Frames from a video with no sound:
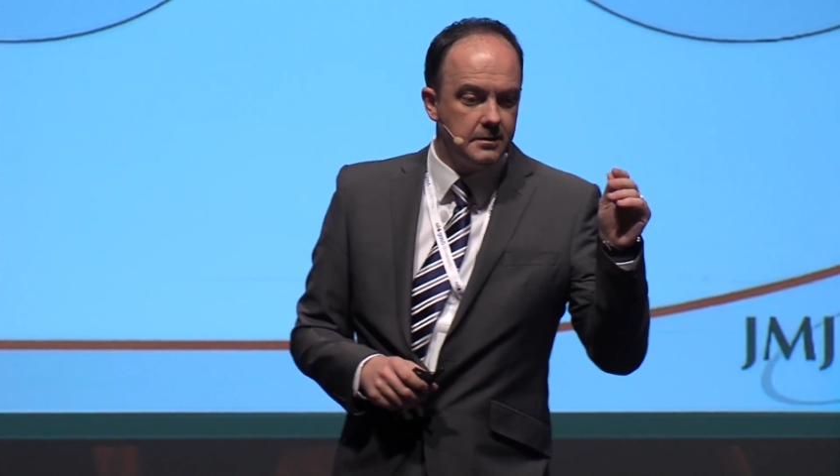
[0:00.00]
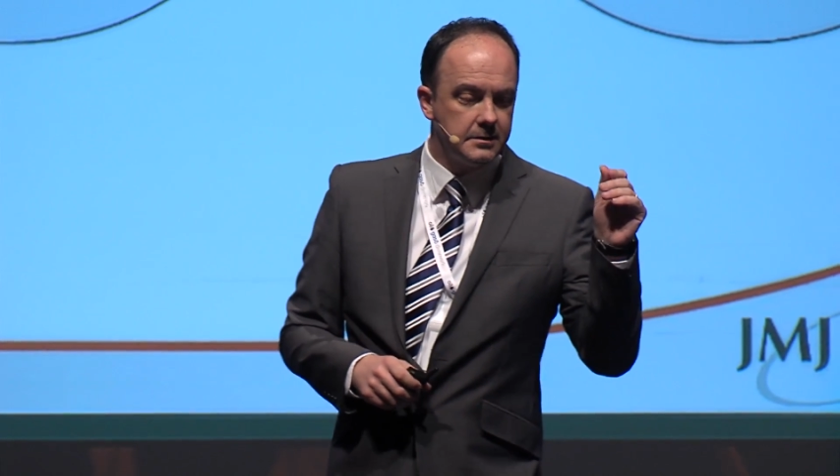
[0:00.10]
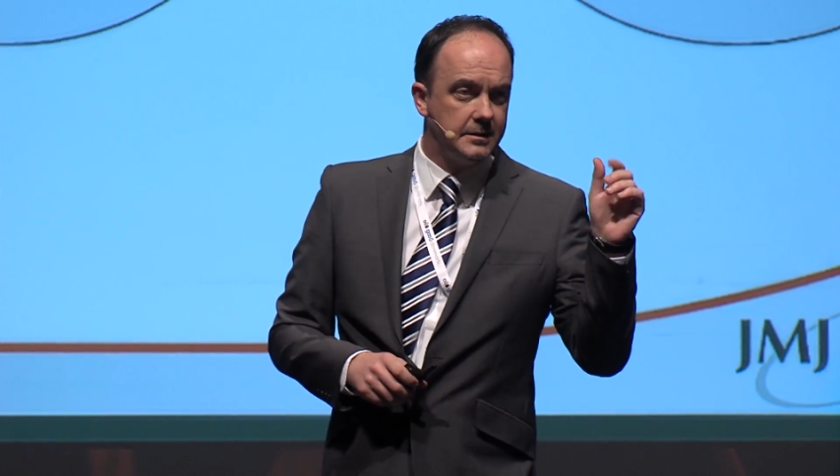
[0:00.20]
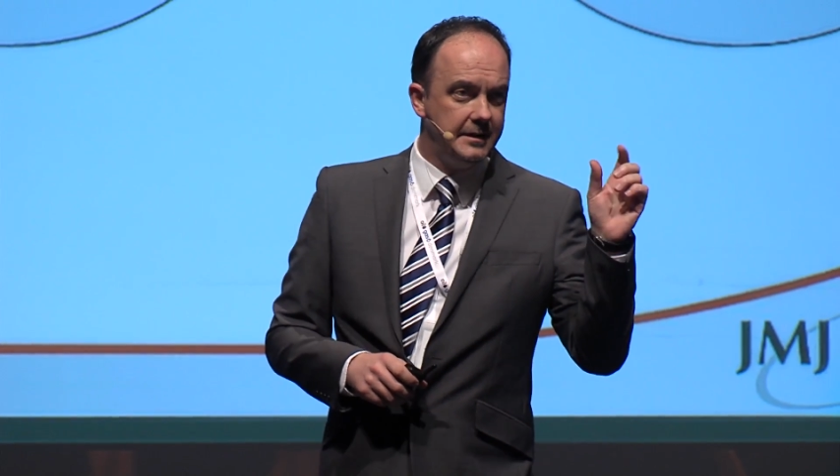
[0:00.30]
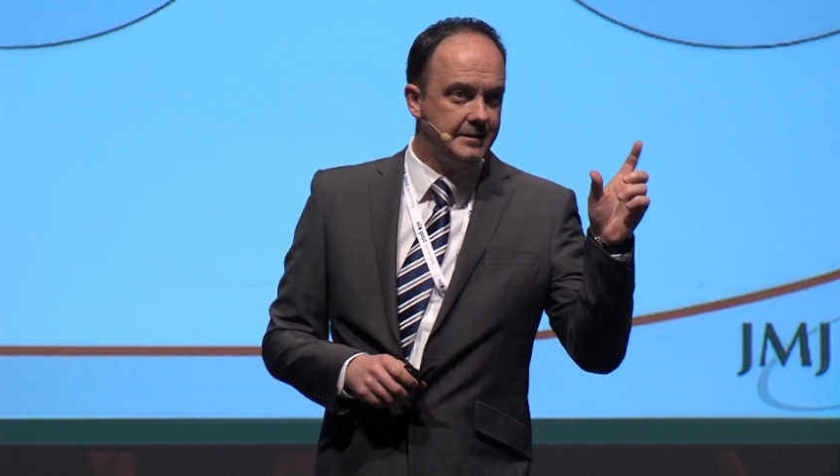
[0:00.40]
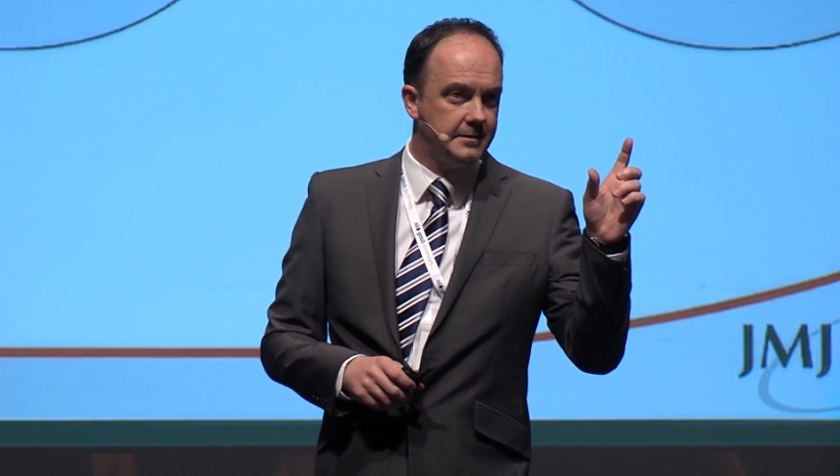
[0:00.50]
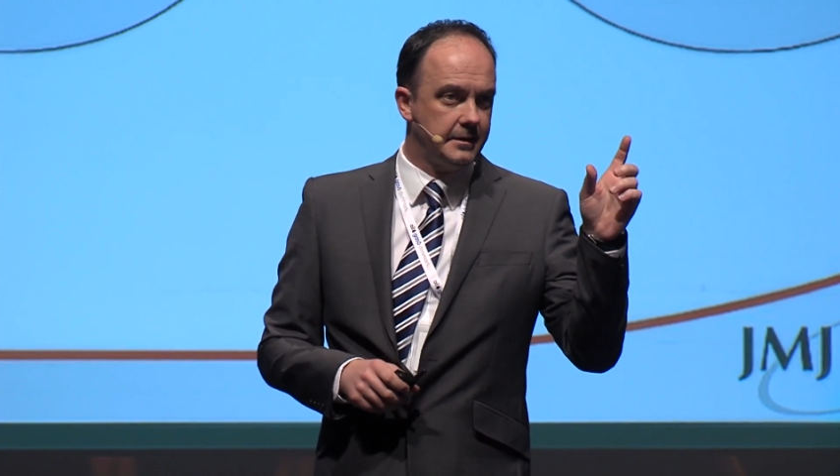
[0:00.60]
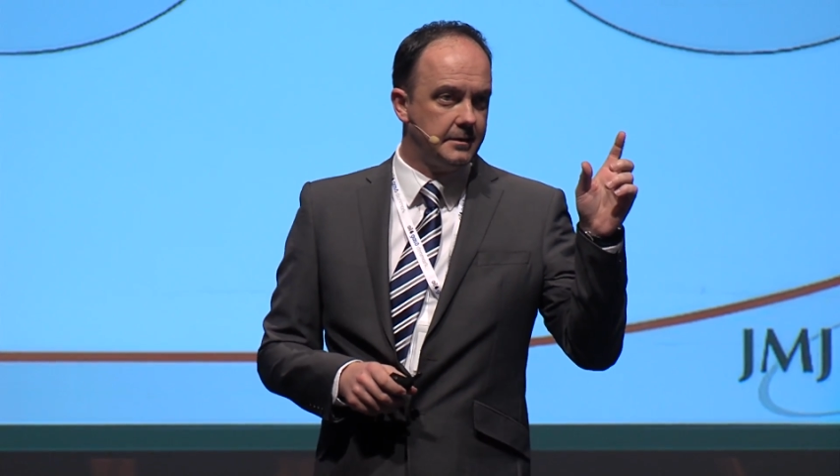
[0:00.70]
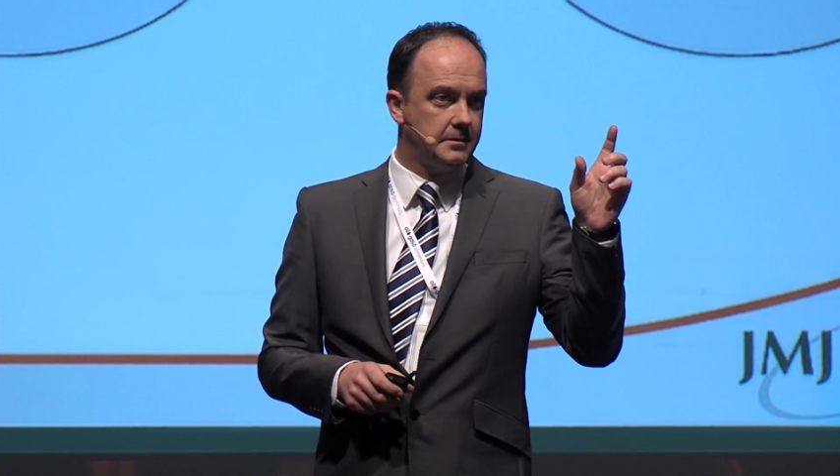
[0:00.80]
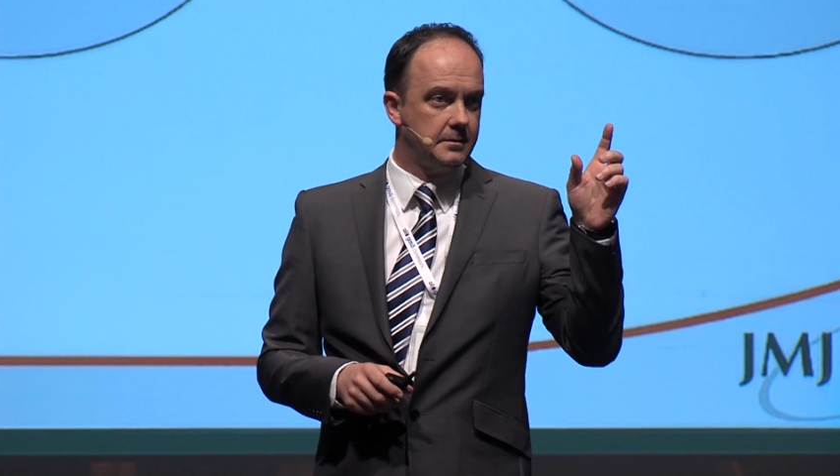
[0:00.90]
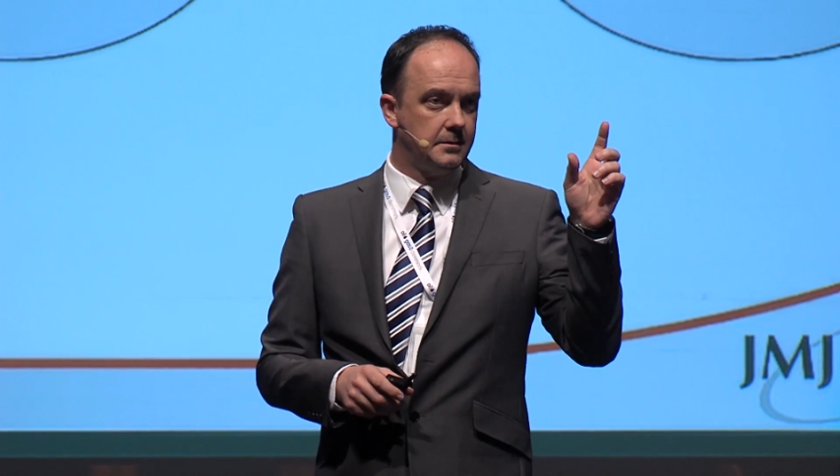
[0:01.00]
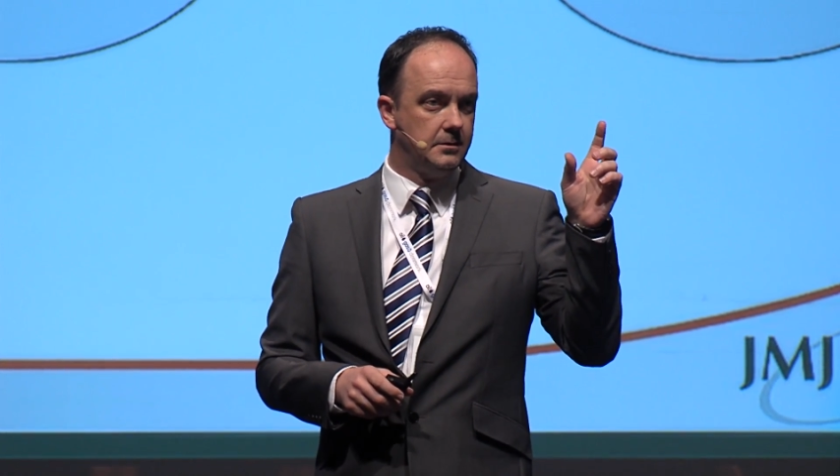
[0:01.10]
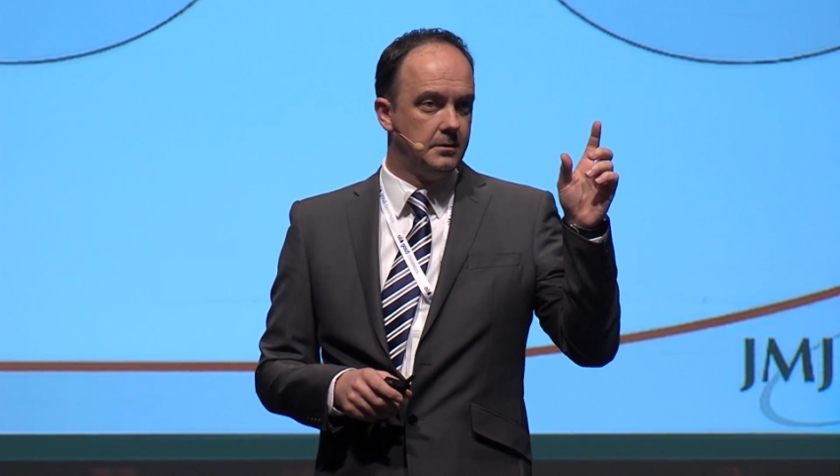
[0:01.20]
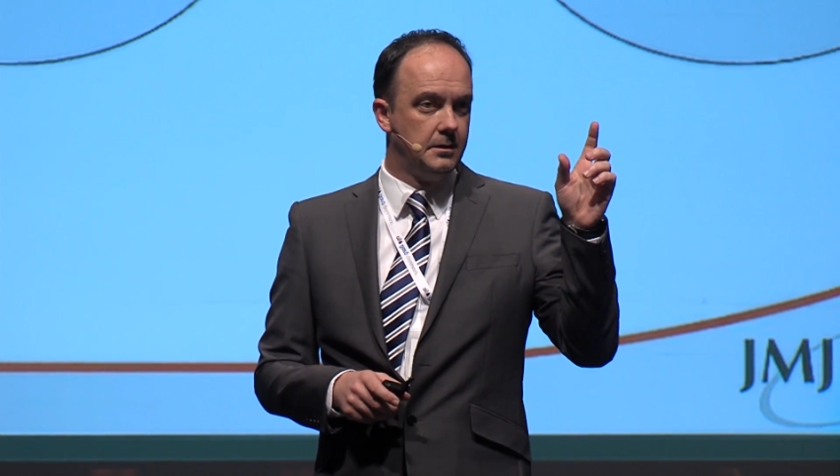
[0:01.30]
statistics,